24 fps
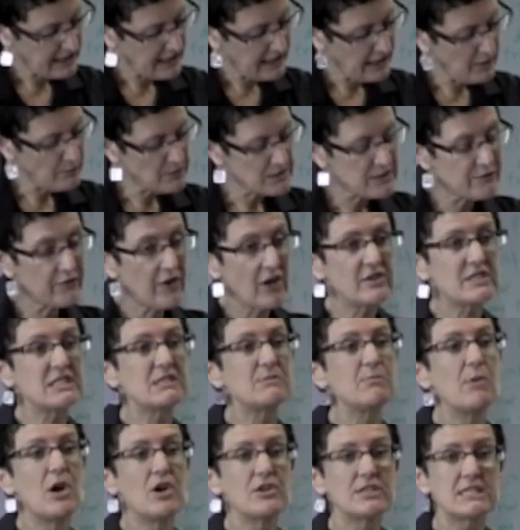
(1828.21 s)
It was focused
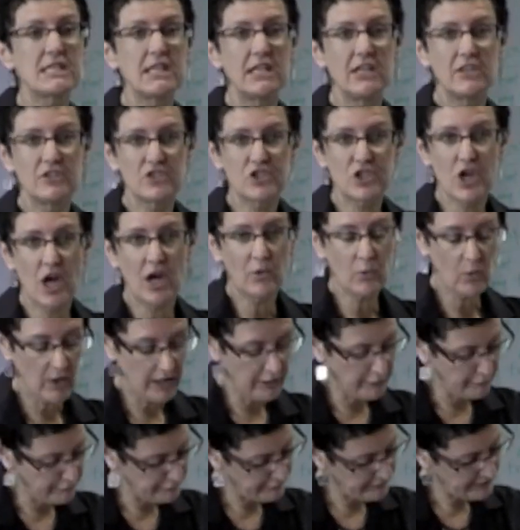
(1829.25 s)
mostly on child
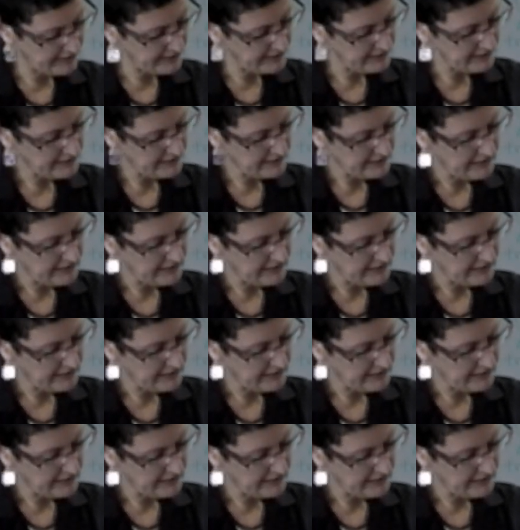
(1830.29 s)
welfare,